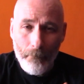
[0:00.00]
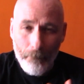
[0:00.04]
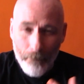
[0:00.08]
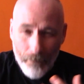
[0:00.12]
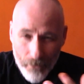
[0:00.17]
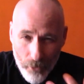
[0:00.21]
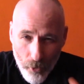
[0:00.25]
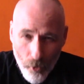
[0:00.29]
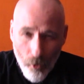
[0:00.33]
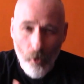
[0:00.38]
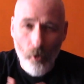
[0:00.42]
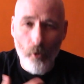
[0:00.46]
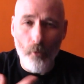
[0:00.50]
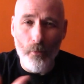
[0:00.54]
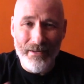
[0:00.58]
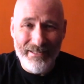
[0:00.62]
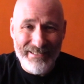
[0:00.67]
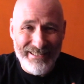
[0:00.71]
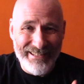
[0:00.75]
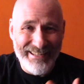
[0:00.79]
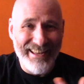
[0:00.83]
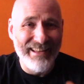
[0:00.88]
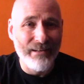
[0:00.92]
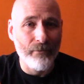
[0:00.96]
but
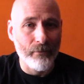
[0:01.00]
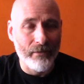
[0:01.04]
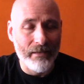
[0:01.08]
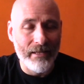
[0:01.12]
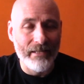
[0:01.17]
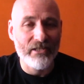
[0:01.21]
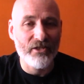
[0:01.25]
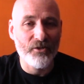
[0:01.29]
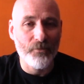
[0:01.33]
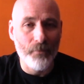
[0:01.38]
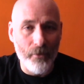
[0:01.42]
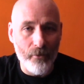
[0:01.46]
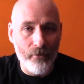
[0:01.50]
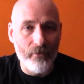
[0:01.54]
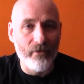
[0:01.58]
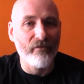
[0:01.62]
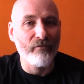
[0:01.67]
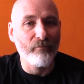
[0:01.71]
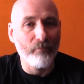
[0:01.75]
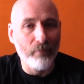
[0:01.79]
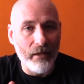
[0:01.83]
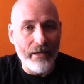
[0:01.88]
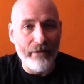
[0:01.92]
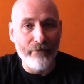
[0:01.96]
always again with that spirit
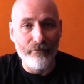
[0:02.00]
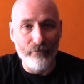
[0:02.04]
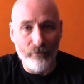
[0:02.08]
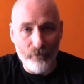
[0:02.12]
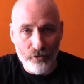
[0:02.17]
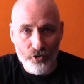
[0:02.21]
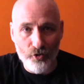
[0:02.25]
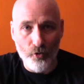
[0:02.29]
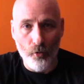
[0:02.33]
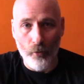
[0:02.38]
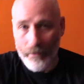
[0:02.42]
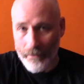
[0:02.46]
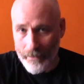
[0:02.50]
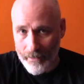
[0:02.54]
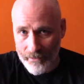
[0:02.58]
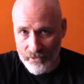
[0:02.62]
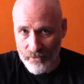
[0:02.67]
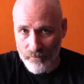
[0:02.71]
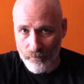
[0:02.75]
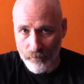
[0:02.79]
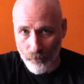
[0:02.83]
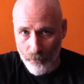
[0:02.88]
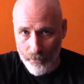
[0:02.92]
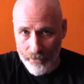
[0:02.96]
of playful joy and
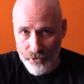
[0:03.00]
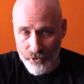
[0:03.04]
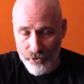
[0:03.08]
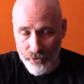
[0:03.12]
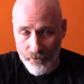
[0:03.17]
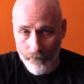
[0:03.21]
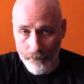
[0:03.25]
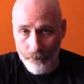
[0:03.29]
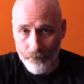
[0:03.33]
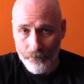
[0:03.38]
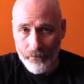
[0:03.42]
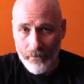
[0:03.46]
exploration.